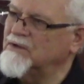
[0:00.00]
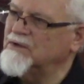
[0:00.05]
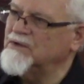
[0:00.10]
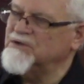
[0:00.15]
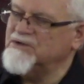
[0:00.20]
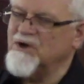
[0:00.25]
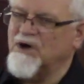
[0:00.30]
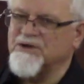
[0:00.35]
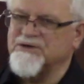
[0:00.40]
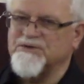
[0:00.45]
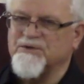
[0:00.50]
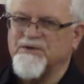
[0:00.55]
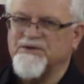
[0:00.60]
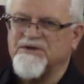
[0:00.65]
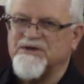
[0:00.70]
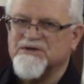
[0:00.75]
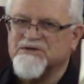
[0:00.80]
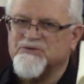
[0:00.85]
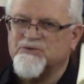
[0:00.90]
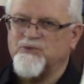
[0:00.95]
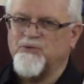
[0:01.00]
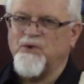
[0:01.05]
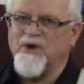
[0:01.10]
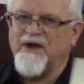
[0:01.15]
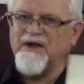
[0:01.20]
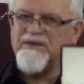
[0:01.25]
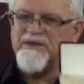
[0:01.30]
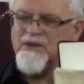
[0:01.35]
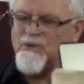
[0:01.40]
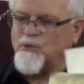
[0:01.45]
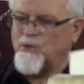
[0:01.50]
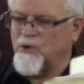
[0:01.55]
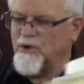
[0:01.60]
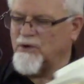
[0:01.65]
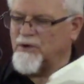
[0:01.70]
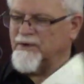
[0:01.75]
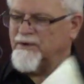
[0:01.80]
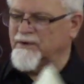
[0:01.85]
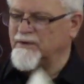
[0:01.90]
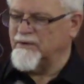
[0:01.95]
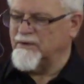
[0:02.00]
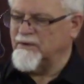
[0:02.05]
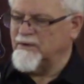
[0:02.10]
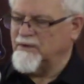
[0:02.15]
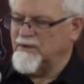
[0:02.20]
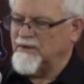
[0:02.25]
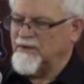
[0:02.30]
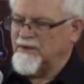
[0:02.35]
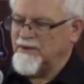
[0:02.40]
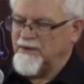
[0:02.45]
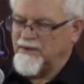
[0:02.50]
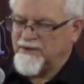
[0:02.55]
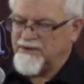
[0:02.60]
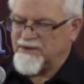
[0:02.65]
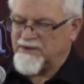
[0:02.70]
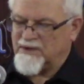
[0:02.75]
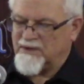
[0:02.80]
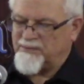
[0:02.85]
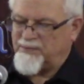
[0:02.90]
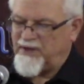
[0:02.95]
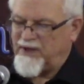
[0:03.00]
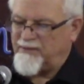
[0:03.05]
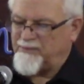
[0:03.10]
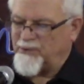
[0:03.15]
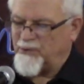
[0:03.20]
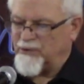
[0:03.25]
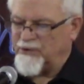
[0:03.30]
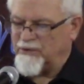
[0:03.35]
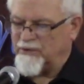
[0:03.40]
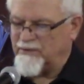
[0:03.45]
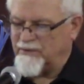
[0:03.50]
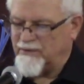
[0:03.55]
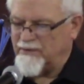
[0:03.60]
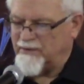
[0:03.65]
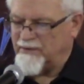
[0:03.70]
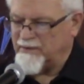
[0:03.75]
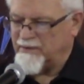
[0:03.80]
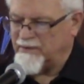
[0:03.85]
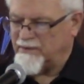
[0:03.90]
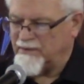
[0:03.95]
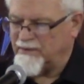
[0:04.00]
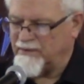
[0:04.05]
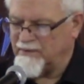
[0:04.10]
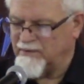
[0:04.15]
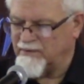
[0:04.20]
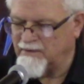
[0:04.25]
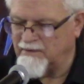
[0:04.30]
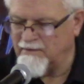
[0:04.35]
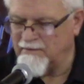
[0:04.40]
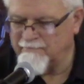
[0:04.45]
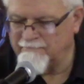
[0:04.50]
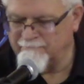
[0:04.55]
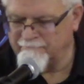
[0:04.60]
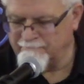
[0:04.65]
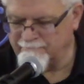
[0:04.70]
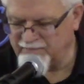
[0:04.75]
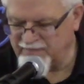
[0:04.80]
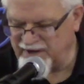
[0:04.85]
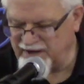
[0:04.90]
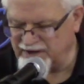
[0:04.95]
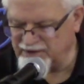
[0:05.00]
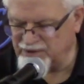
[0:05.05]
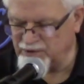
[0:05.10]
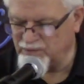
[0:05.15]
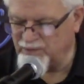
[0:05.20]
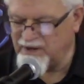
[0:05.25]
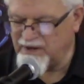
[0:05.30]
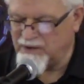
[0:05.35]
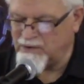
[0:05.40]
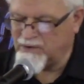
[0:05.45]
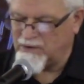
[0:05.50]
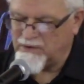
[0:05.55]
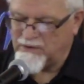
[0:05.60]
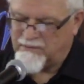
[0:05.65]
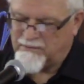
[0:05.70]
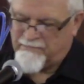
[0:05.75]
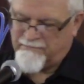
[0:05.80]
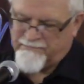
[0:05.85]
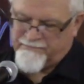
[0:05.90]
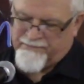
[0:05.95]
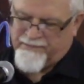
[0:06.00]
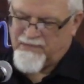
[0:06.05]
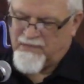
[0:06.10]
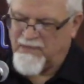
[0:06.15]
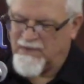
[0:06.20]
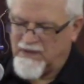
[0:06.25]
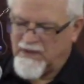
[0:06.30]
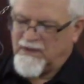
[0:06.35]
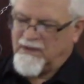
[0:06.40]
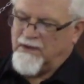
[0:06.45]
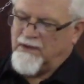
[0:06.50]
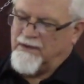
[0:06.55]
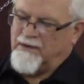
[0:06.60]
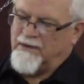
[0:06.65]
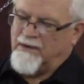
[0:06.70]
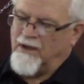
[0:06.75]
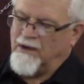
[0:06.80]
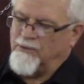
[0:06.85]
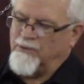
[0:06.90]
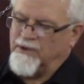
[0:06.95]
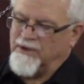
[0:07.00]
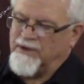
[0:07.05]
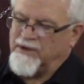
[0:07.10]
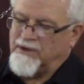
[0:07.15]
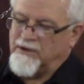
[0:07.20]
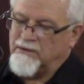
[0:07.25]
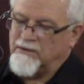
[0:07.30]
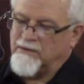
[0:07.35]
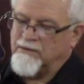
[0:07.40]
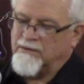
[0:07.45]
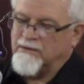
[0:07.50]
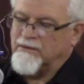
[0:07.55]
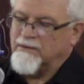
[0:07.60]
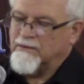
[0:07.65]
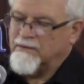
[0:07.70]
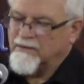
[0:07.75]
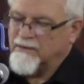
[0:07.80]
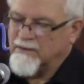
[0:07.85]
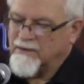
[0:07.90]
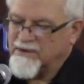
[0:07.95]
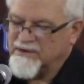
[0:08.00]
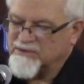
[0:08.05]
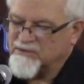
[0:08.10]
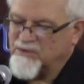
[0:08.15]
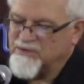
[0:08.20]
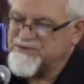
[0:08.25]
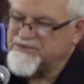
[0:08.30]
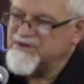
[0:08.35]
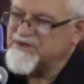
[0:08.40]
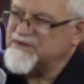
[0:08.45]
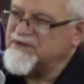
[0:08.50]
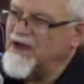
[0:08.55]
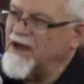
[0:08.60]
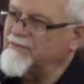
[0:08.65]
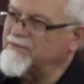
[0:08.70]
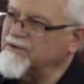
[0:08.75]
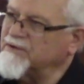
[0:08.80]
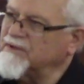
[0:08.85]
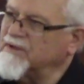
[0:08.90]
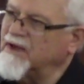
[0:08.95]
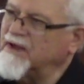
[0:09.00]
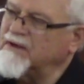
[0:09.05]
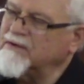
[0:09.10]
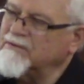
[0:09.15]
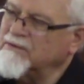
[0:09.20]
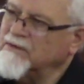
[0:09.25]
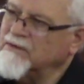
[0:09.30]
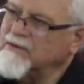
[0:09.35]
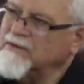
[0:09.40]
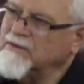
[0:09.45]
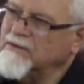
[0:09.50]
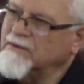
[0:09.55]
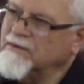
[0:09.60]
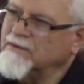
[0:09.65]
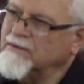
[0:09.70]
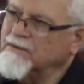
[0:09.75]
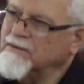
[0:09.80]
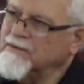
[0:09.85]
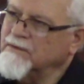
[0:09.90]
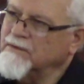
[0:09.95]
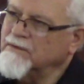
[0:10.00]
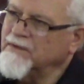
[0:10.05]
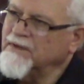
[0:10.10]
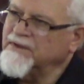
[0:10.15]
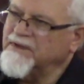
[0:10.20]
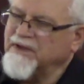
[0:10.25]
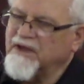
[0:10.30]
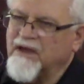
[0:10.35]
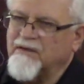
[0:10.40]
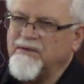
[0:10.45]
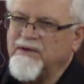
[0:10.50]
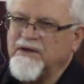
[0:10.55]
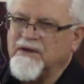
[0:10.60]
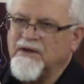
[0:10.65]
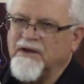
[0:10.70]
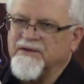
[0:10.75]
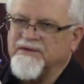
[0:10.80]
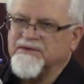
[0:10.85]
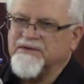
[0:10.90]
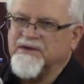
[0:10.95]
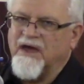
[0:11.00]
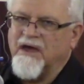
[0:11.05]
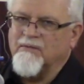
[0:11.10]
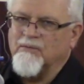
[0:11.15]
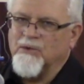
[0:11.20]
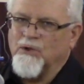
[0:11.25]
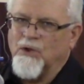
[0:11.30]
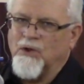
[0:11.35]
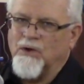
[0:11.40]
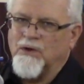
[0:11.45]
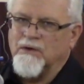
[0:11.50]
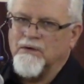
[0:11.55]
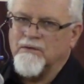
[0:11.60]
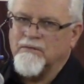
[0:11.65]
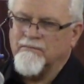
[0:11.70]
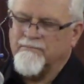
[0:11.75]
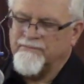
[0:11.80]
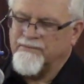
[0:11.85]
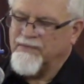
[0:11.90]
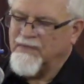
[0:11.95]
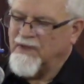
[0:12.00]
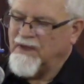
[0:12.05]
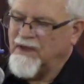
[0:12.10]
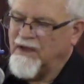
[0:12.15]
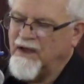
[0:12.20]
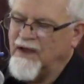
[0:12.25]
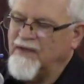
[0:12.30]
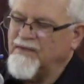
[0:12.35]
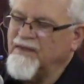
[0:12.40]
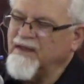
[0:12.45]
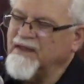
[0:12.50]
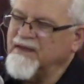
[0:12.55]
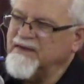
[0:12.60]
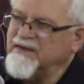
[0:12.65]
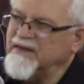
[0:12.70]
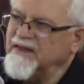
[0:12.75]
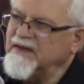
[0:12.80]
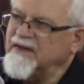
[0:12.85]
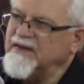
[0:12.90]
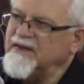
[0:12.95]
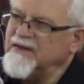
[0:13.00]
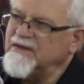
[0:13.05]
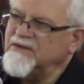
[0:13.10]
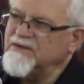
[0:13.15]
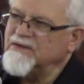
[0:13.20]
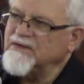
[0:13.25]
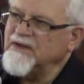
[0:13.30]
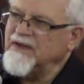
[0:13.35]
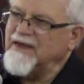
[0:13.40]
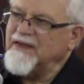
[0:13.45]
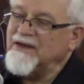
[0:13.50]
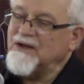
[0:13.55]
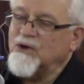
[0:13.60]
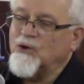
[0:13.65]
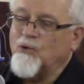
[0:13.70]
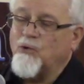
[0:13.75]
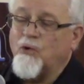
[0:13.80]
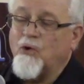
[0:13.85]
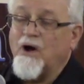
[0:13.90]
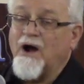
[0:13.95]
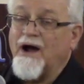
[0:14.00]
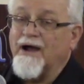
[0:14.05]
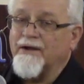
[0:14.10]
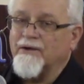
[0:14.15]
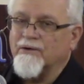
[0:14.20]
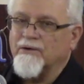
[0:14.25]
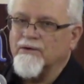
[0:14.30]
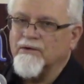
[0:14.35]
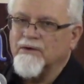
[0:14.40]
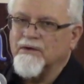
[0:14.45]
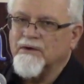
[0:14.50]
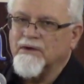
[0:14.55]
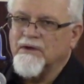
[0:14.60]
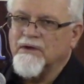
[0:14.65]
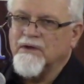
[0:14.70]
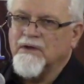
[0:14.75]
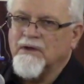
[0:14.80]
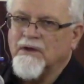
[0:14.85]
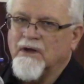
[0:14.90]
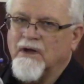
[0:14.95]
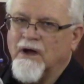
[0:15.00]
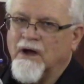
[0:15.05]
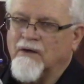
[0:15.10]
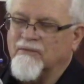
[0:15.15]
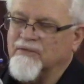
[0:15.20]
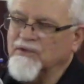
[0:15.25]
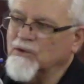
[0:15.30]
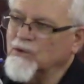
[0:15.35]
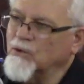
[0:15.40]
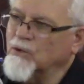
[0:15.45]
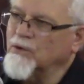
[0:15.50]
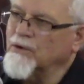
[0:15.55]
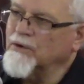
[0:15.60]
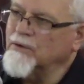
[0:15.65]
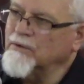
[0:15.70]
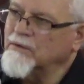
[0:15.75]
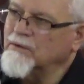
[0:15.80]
Joshua just read the word to the people. Did it do any good? Not really, because it was just after that that the Gibeonites came along and they didn't inquire of the Lord.